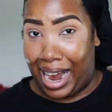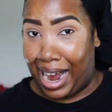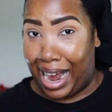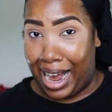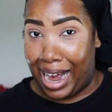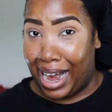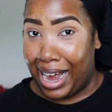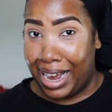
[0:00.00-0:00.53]

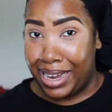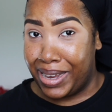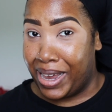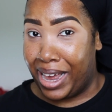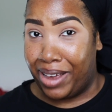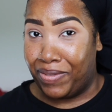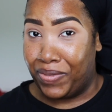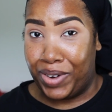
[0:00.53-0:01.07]
I
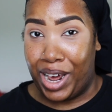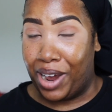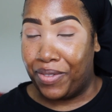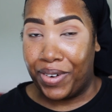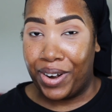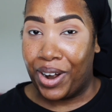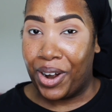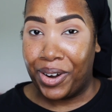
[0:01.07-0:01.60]
have
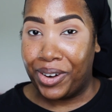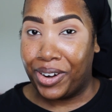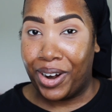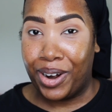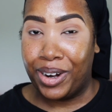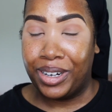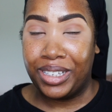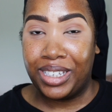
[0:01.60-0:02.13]
never heard
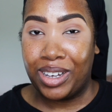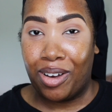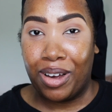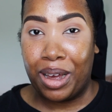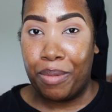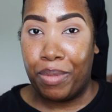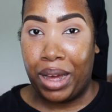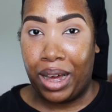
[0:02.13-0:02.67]
her
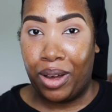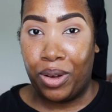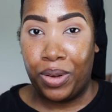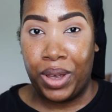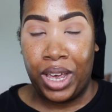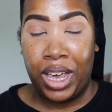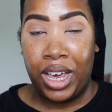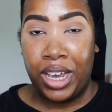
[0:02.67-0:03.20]
talk about,
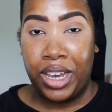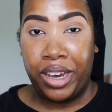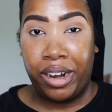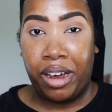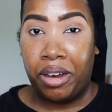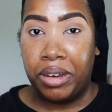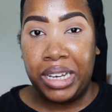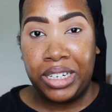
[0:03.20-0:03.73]
you
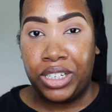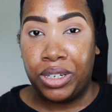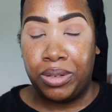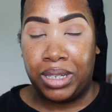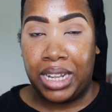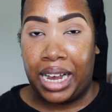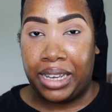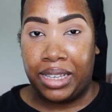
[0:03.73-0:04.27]
know,
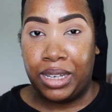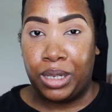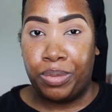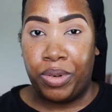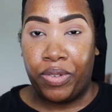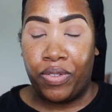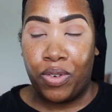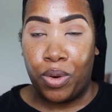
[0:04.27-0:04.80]
issues like this
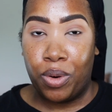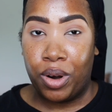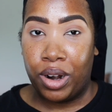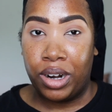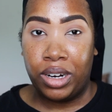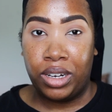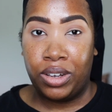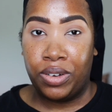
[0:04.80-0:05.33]

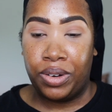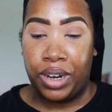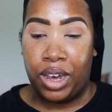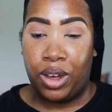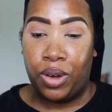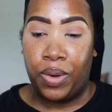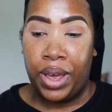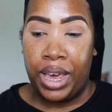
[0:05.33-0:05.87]
before, you
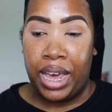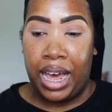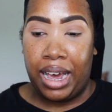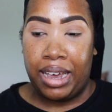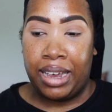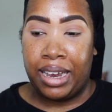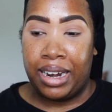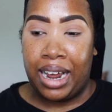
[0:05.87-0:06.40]
know,
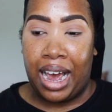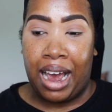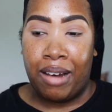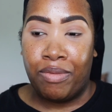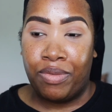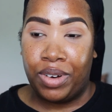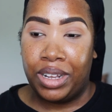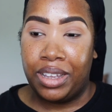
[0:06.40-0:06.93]
and I
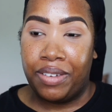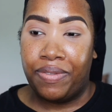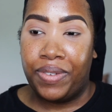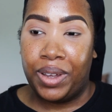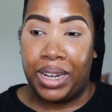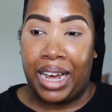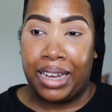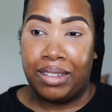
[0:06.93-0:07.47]
really
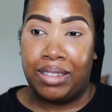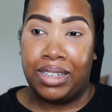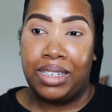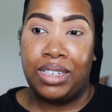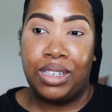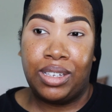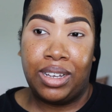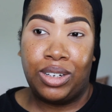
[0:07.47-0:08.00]
feel like
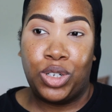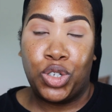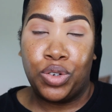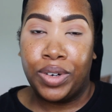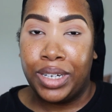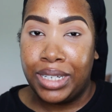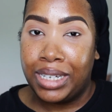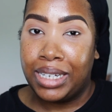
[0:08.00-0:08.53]
this is a
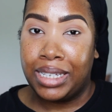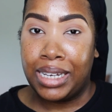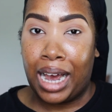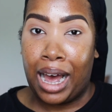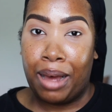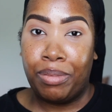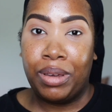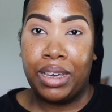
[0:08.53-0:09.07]
trendy
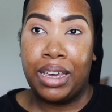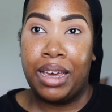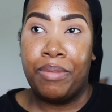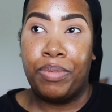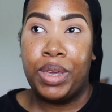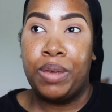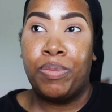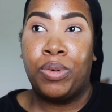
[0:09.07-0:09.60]
topic and
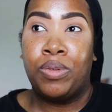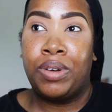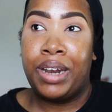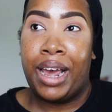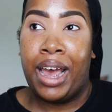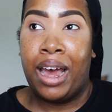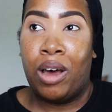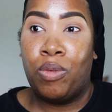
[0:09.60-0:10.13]
people
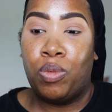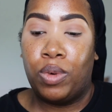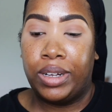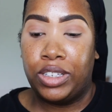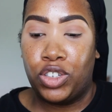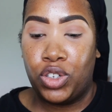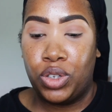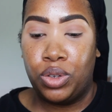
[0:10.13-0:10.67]
now
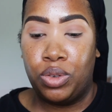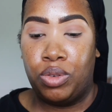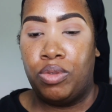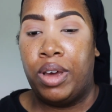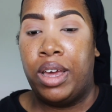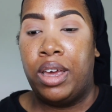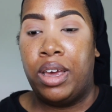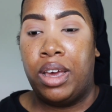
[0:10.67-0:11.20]
want to
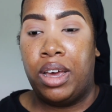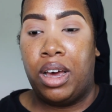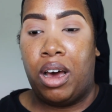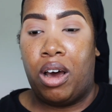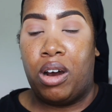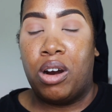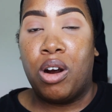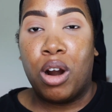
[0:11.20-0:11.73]

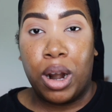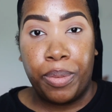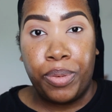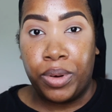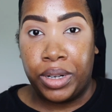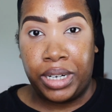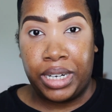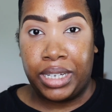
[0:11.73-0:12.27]

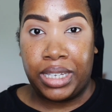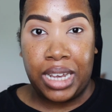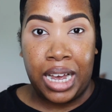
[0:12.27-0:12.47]
harp on this